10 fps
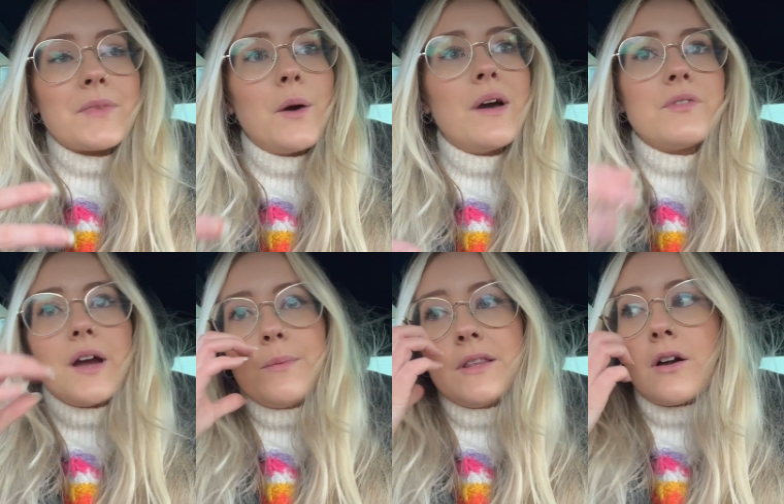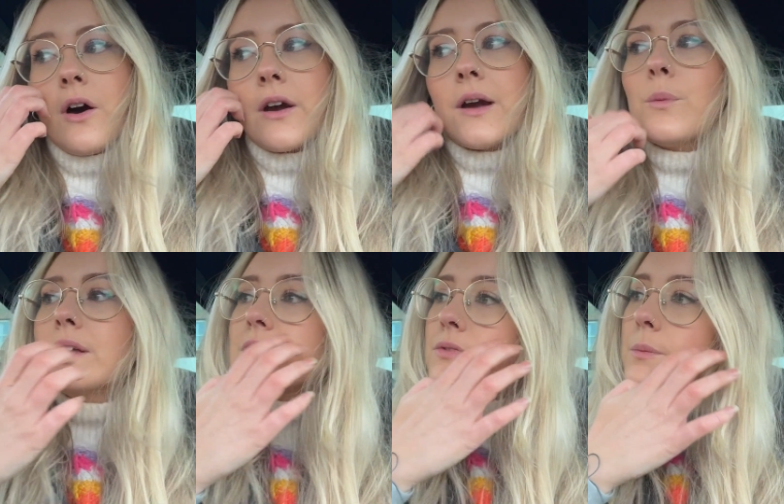However, I'm in the car, I'm
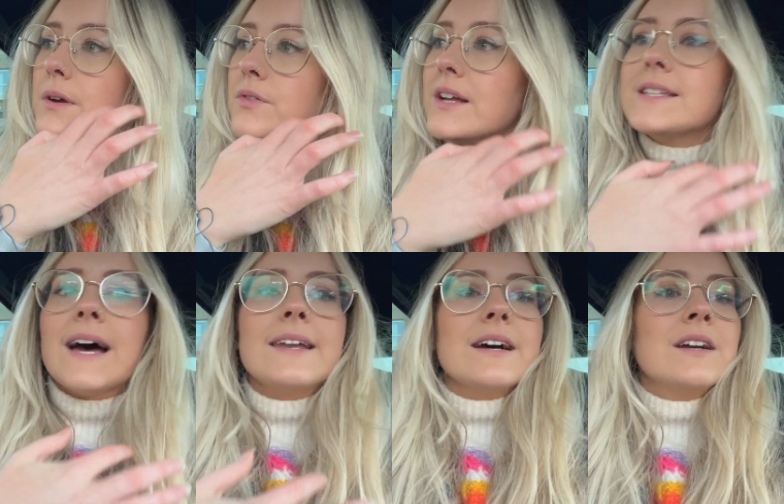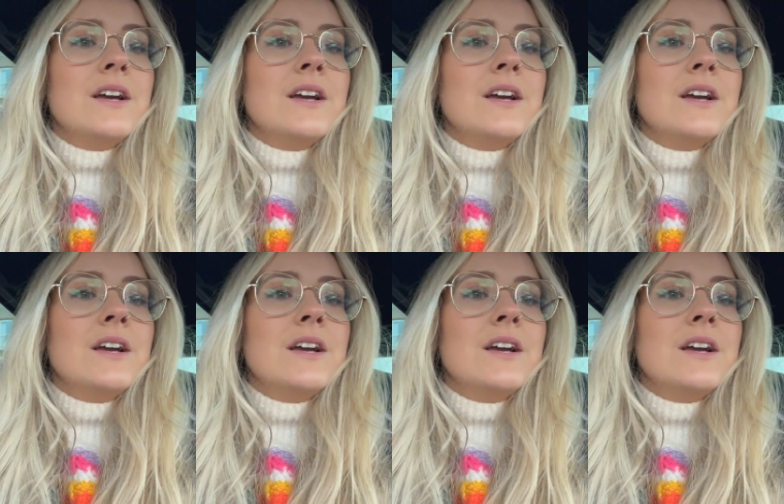waiting for my friend Dana